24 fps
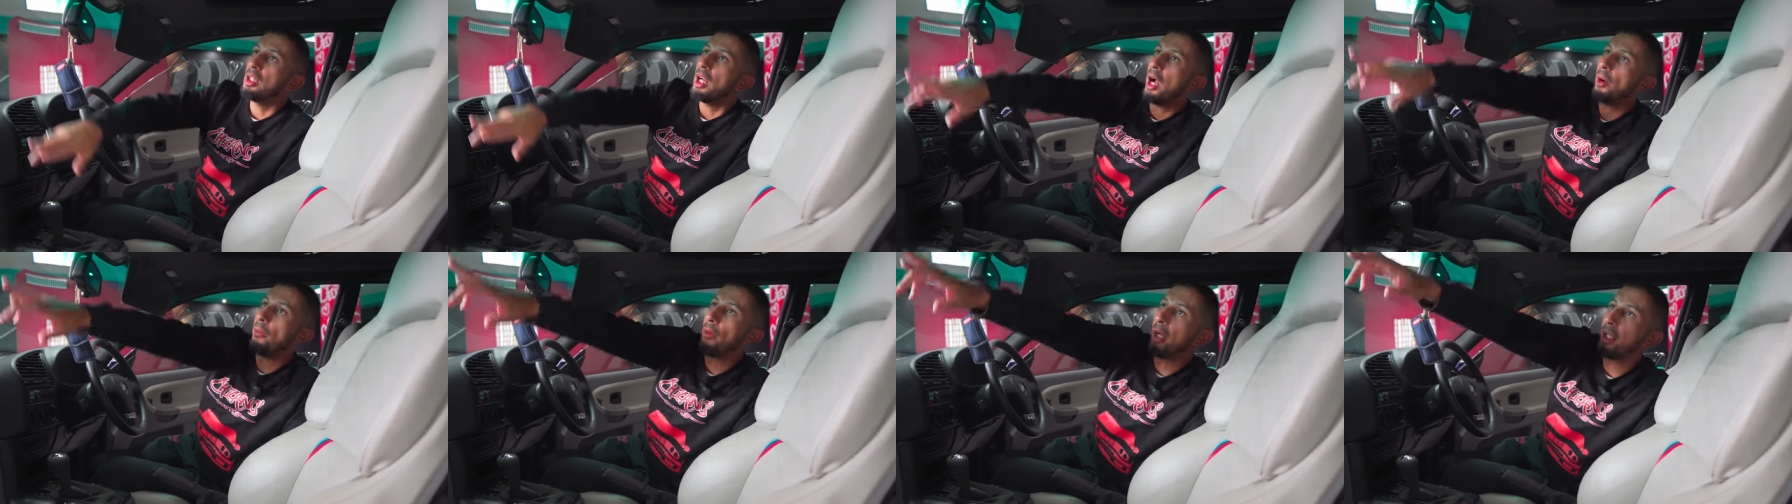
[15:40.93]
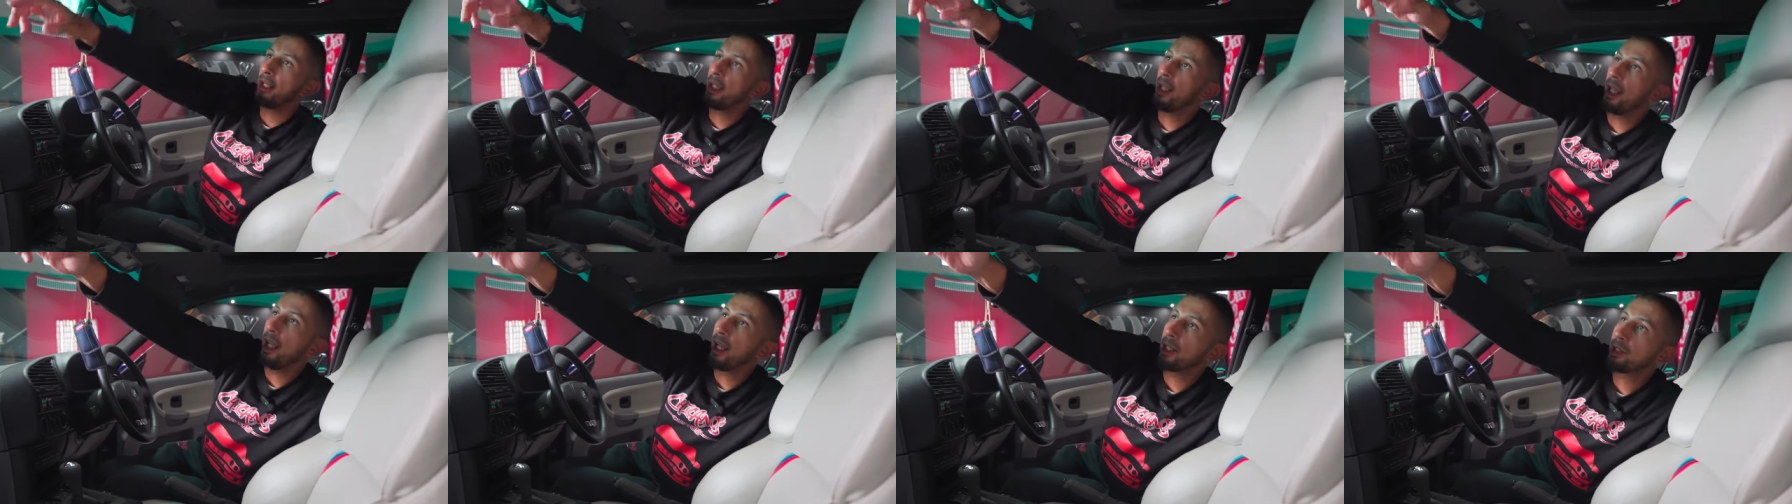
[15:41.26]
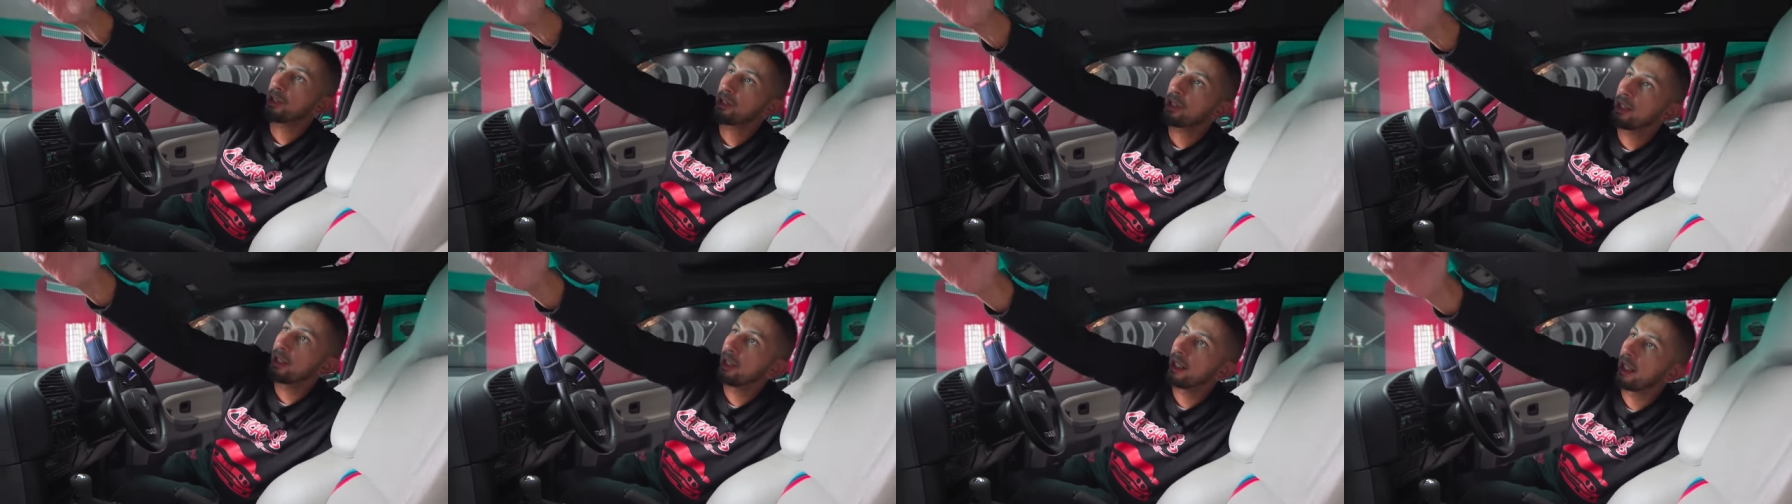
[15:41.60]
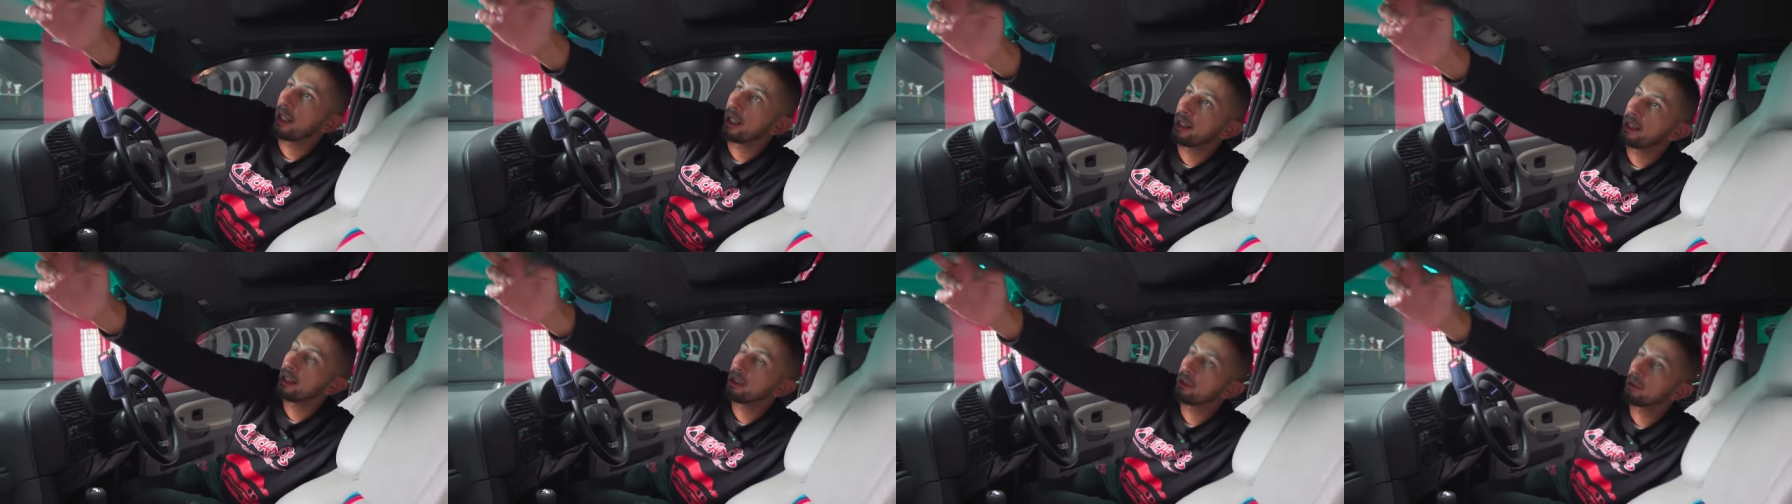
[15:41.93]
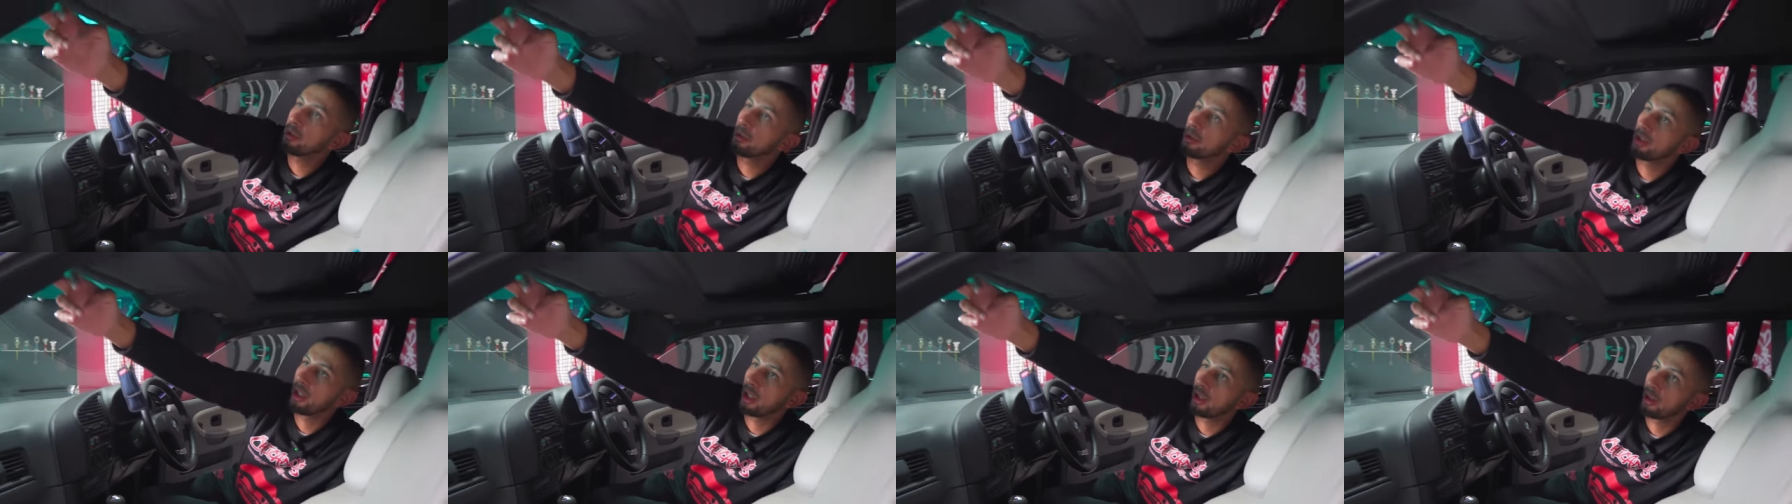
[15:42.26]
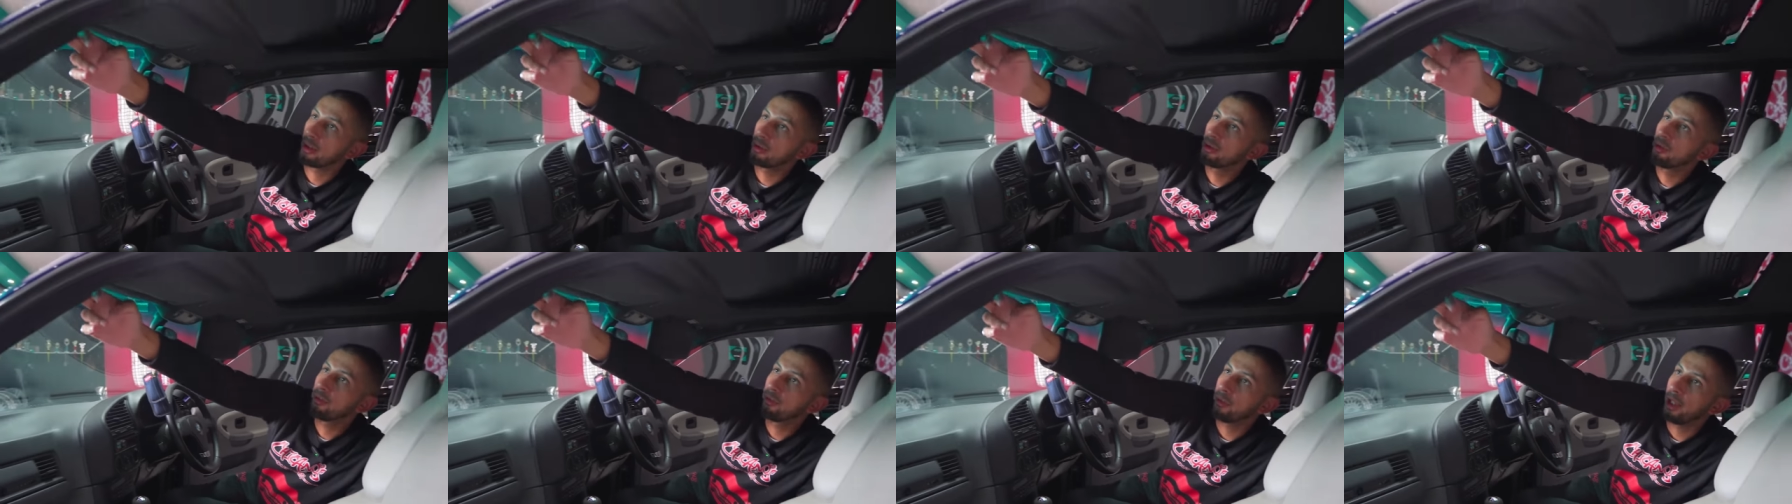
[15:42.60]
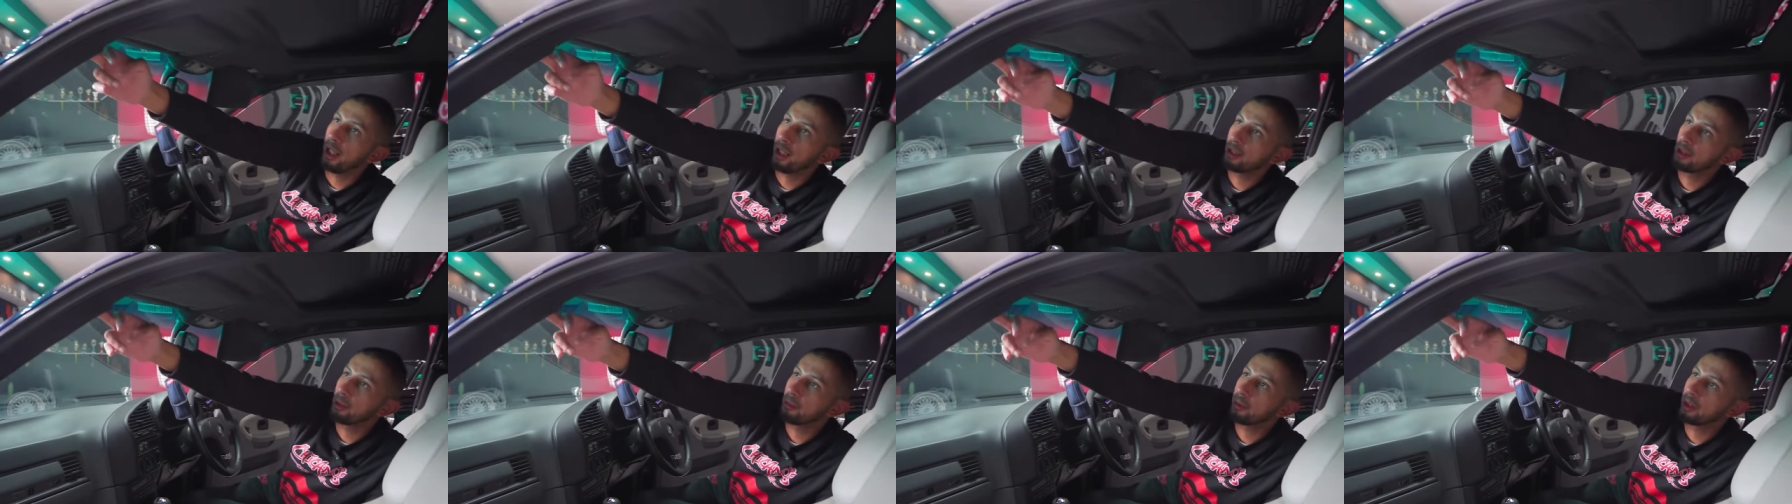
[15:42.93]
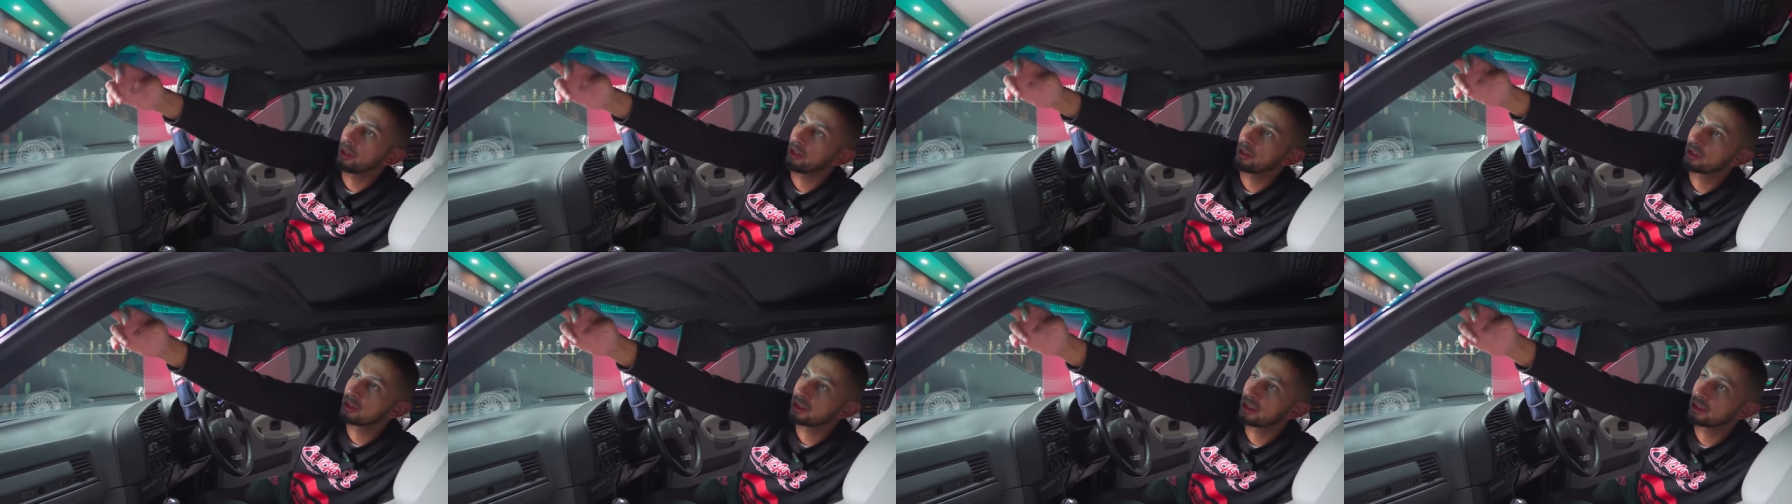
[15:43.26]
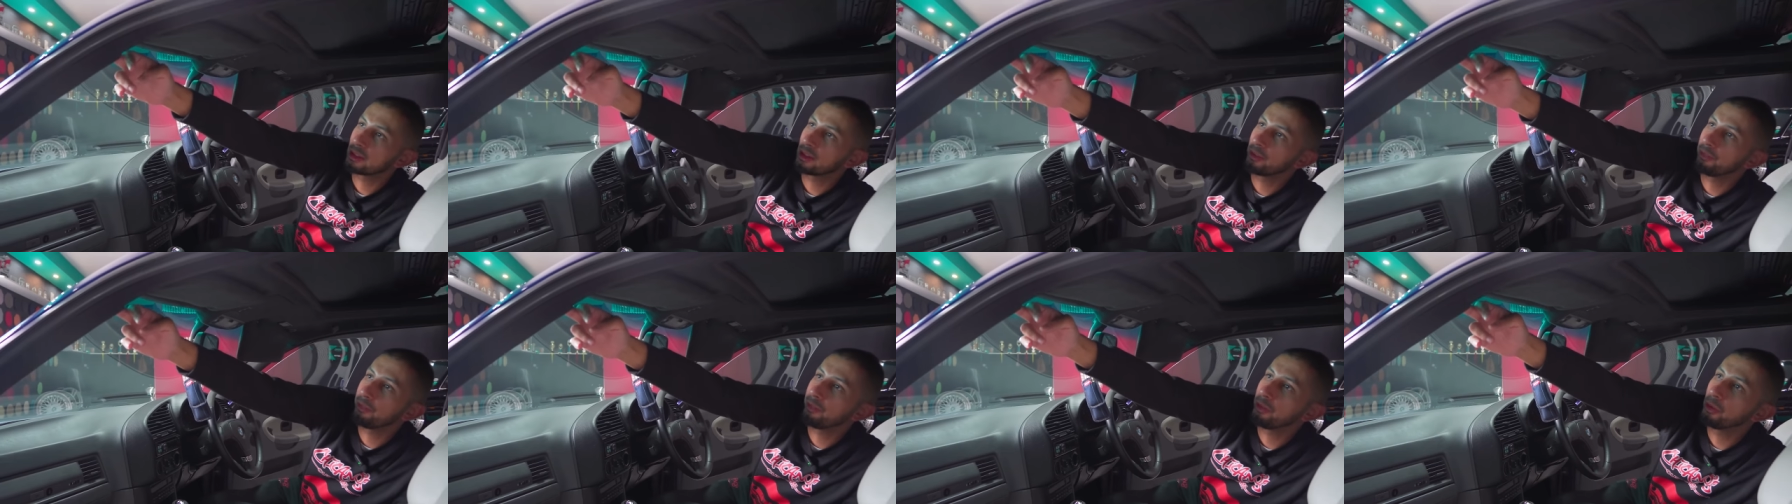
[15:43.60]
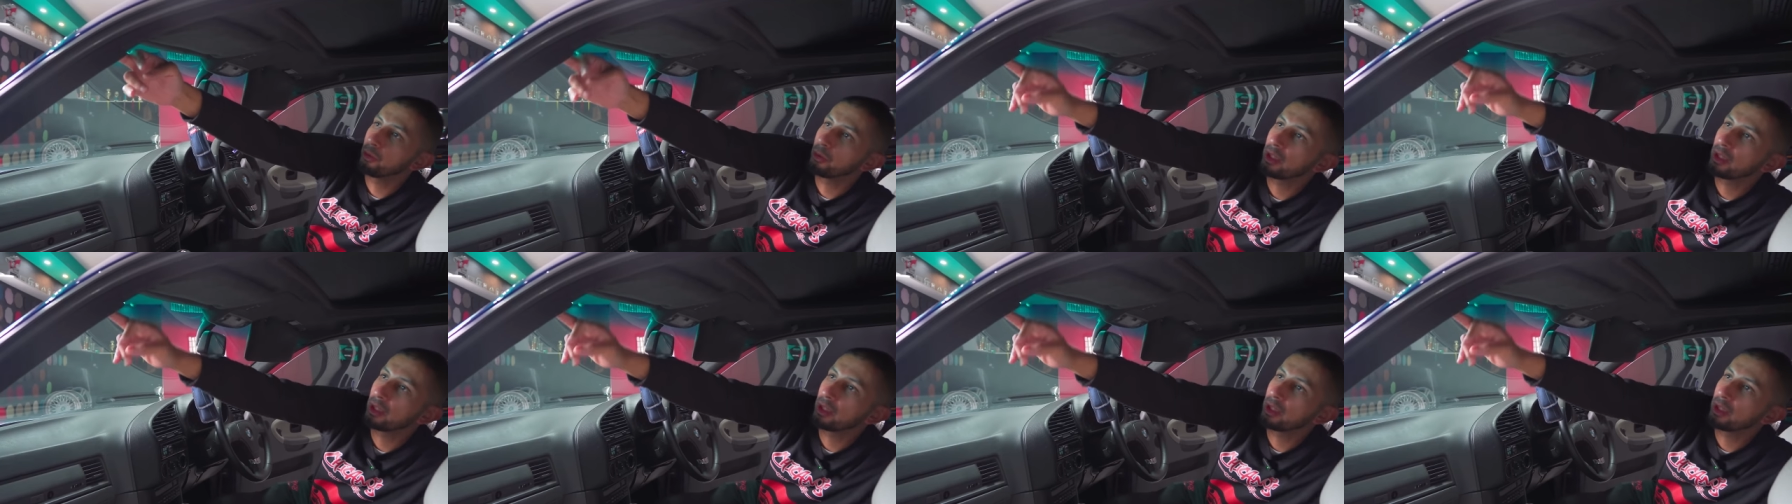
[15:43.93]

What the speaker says: I wanna actually redo the roof liner because there's a few